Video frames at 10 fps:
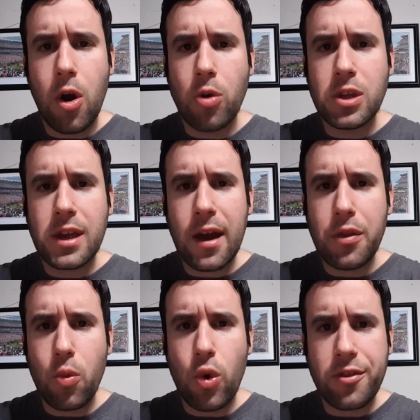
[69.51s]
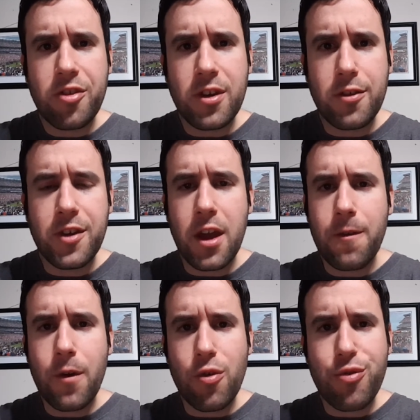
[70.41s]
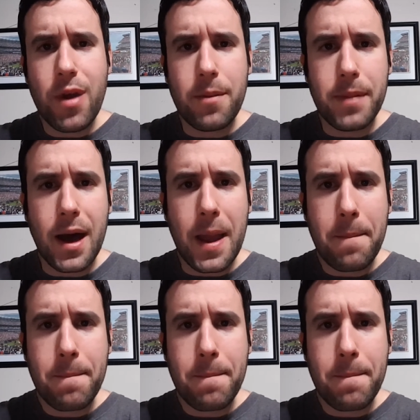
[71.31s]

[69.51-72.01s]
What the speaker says: Only now the one seeds get a first round bye.